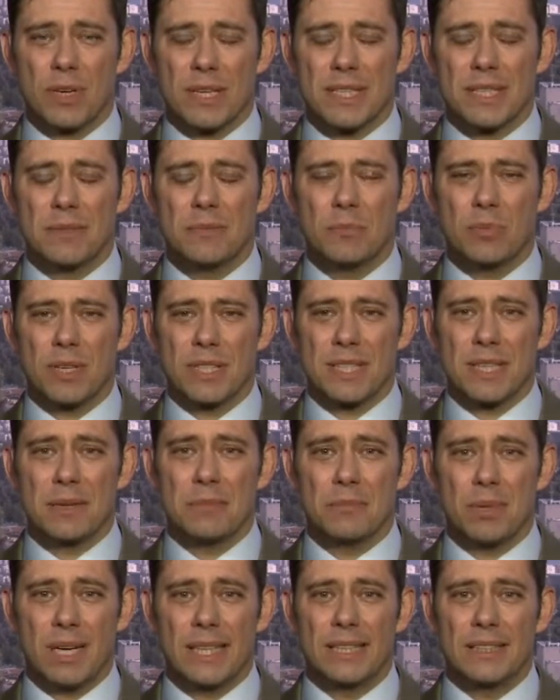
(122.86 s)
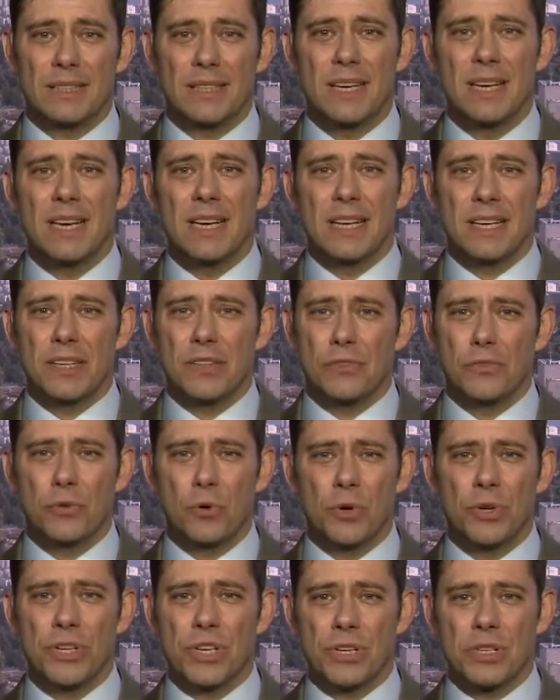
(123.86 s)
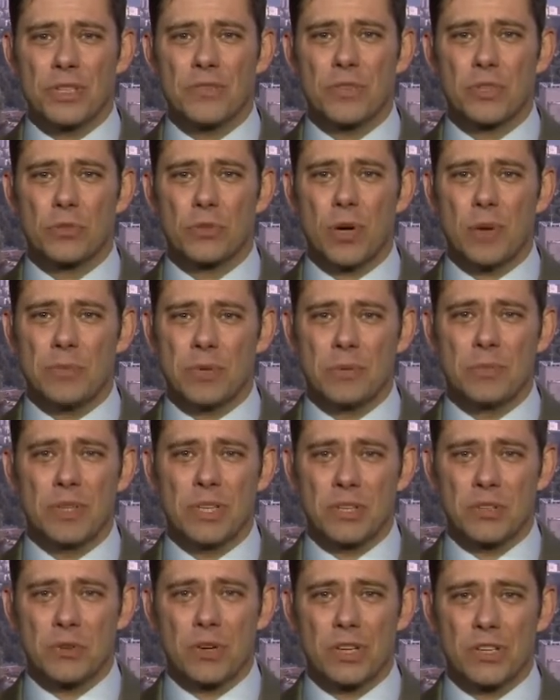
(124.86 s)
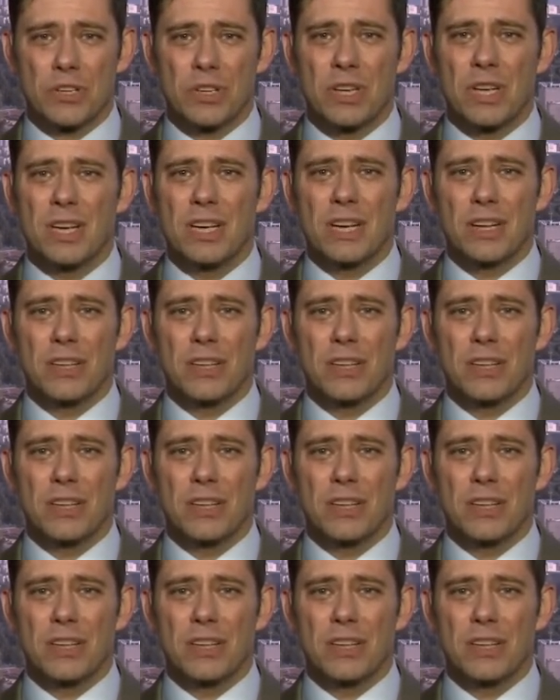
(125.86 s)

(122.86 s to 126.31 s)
Biden. In the 4 years of the Trump administration,